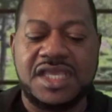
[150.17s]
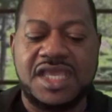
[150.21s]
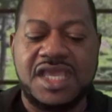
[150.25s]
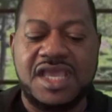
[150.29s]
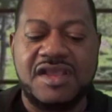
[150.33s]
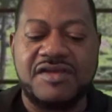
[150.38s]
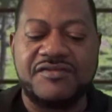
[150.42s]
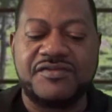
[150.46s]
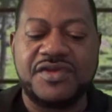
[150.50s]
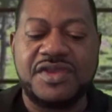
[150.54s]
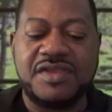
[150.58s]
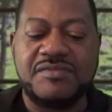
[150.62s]

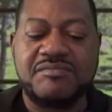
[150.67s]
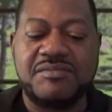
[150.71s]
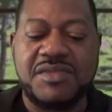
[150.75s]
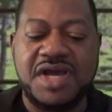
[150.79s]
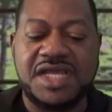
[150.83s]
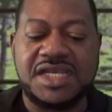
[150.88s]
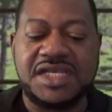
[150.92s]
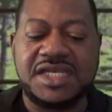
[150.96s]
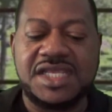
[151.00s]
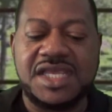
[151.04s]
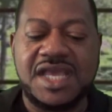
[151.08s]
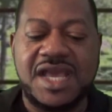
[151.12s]
Every
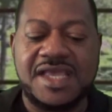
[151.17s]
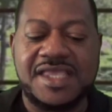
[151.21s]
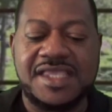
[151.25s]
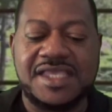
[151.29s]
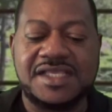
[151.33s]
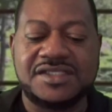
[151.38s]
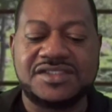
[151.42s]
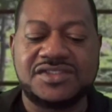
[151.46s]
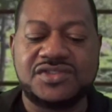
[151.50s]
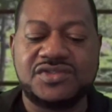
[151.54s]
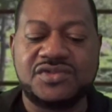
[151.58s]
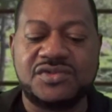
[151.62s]
Monday I
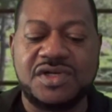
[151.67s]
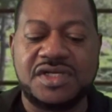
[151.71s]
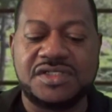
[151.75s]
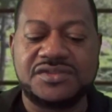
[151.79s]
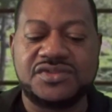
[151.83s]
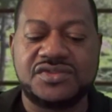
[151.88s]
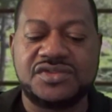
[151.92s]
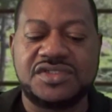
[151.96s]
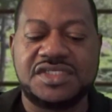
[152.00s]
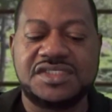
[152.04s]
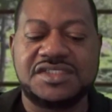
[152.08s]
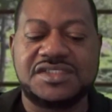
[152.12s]
get two
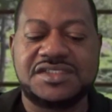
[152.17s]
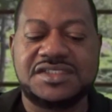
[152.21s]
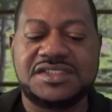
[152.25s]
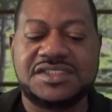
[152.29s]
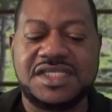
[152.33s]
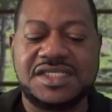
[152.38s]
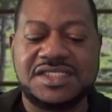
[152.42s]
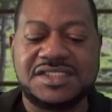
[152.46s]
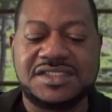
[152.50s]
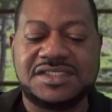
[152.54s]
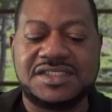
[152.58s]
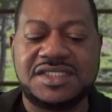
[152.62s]
hundred
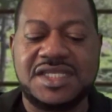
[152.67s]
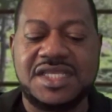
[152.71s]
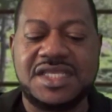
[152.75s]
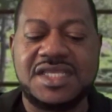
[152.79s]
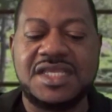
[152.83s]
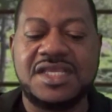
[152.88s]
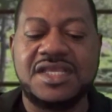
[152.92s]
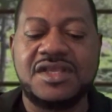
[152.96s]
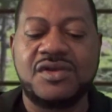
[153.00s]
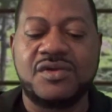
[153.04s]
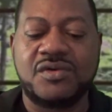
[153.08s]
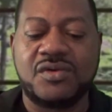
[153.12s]

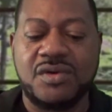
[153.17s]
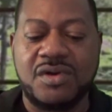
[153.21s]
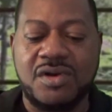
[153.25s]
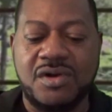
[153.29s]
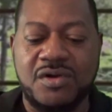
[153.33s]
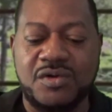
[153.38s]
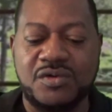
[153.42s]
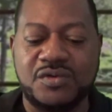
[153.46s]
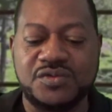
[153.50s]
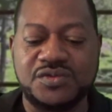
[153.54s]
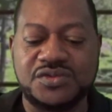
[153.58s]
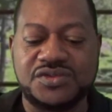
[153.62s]
sixty C R
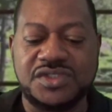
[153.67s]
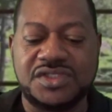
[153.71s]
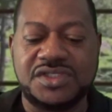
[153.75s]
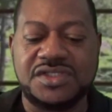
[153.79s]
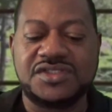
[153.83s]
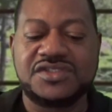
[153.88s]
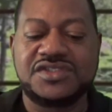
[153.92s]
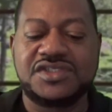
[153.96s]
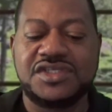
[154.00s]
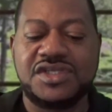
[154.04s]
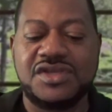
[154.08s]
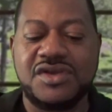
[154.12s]
Os,
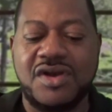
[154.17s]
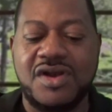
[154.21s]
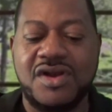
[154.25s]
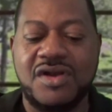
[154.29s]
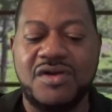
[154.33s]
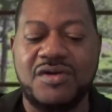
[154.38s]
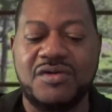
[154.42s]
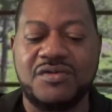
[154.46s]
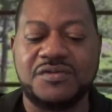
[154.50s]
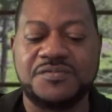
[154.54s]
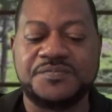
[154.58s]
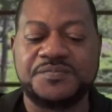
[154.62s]
C R
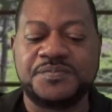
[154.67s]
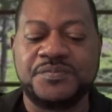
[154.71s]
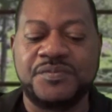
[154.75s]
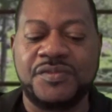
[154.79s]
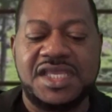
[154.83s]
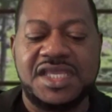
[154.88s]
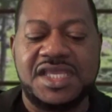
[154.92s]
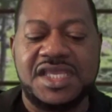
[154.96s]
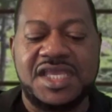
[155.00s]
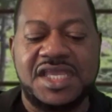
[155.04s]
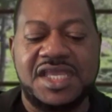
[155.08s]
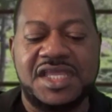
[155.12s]
O,
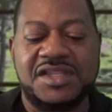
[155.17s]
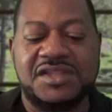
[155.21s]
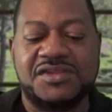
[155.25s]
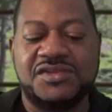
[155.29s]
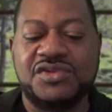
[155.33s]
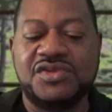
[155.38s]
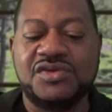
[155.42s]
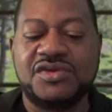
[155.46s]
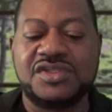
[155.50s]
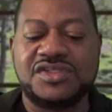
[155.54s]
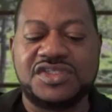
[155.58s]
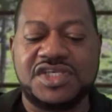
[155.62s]
and
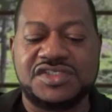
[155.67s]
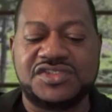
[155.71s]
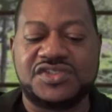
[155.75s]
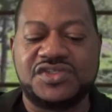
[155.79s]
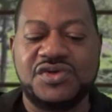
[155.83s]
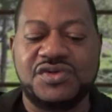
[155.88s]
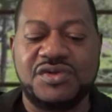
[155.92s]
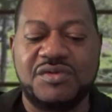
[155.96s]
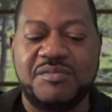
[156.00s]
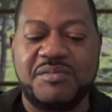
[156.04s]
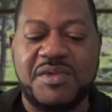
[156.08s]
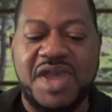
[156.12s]
you can just
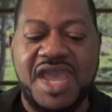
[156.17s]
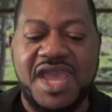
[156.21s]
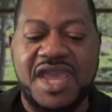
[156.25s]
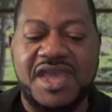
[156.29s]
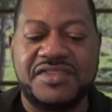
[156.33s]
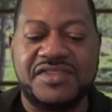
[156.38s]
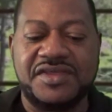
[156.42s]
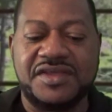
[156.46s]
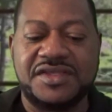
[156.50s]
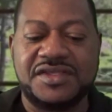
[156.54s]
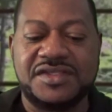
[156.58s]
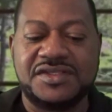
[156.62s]
do the
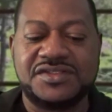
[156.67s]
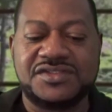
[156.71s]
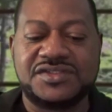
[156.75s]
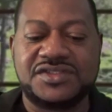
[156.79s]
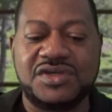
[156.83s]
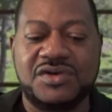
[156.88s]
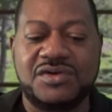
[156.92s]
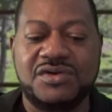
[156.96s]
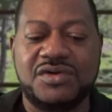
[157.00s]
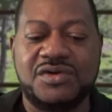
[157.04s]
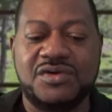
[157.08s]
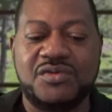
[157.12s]
math.
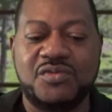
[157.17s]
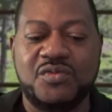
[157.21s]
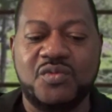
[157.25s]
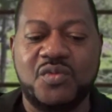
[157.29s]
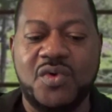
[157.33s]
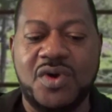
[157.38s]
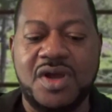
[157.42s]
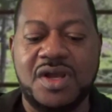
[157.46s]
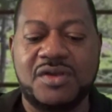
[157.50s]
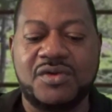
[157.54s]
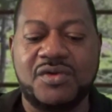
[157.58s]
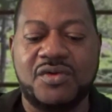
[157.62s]
So
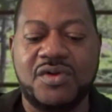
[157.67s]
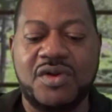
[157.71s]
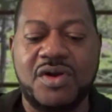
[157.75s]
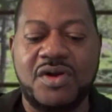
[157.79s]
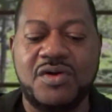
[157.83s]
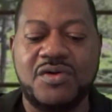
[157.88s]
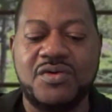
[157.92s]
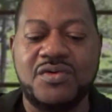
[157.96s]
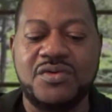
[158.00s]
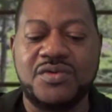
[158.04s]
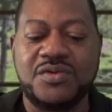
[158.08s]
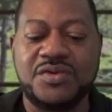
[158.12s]
one C R
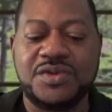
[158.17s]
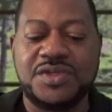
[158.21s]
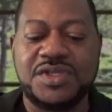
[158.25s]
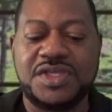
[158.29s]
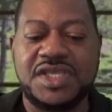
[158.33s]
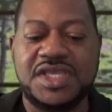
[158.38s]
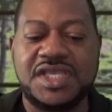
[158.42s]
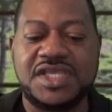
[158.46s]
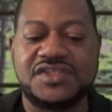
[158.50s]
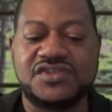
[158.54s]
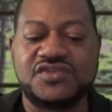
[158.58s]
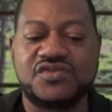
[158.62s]
O
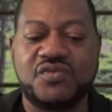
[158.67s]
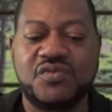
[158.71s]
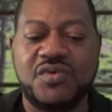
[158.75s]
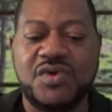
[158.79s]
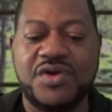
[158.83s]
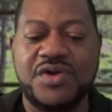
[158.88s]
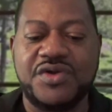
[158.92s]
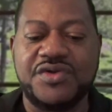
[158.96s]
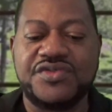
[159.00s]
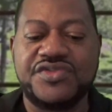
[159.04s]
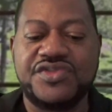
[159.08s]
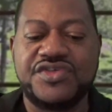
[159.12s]
is
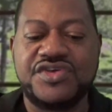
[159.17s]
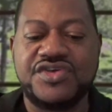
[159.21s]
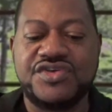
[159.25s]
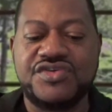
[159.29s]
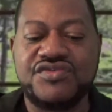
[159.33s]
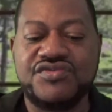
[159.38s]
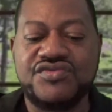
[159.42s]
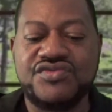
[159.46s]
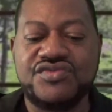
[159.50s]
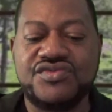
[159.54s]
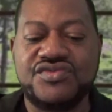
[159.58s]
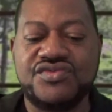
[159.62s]
worth
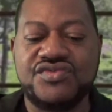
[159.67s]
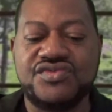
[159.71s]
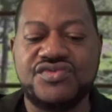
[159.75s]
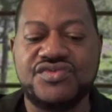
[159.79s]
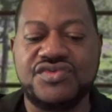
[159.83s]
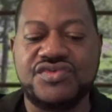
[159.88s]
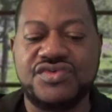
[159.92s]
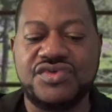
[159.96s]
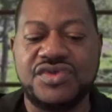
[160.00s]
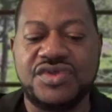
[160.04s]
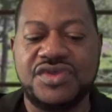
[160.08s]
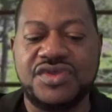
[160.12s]
uh,